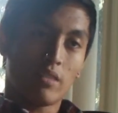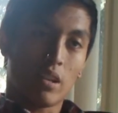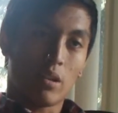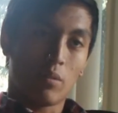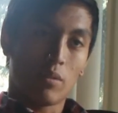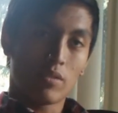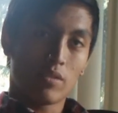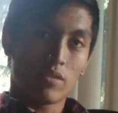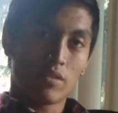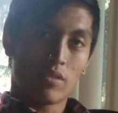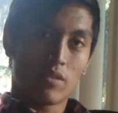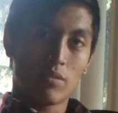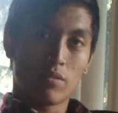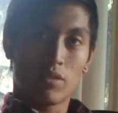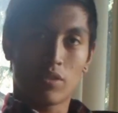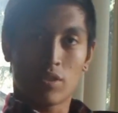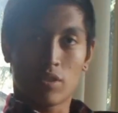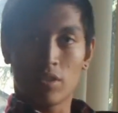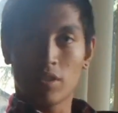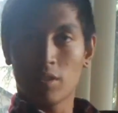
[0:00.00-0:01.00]
wasn't too
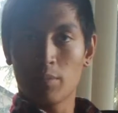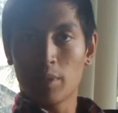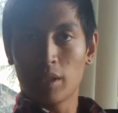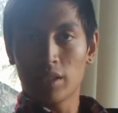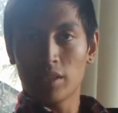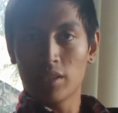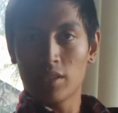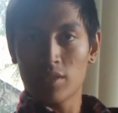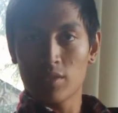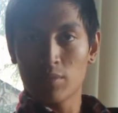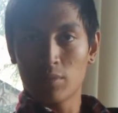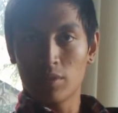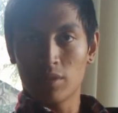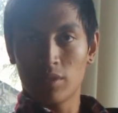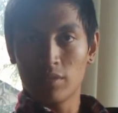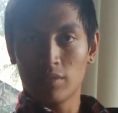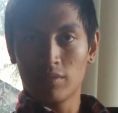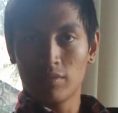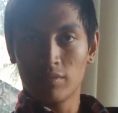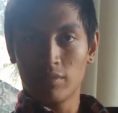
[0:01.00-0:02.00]
sure about this
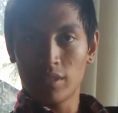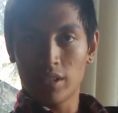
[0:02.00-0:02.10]
one